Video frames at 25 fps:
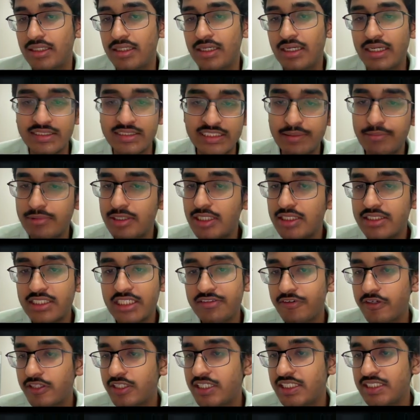Similar thing
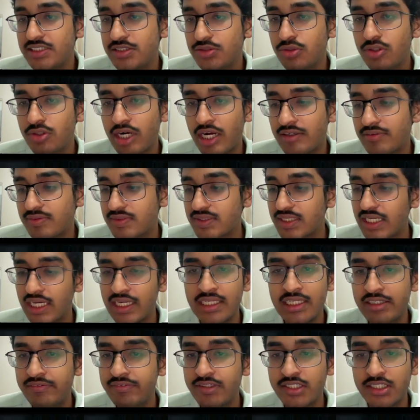for these two graphs. I'll
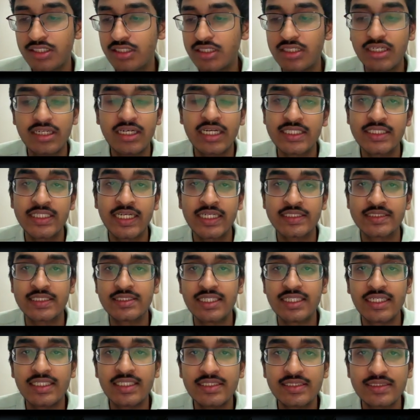leave it as an
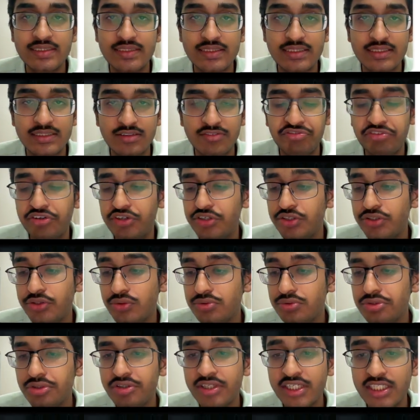exercise for you
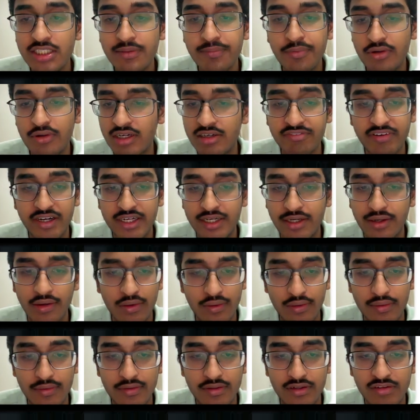to read the book and find that.
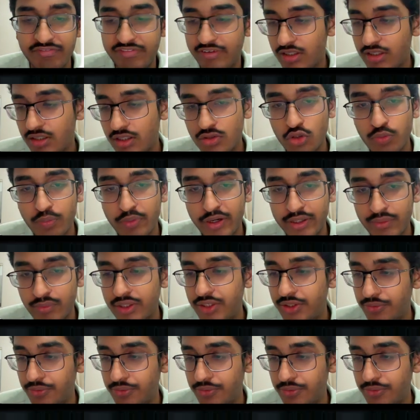Figure 2.12.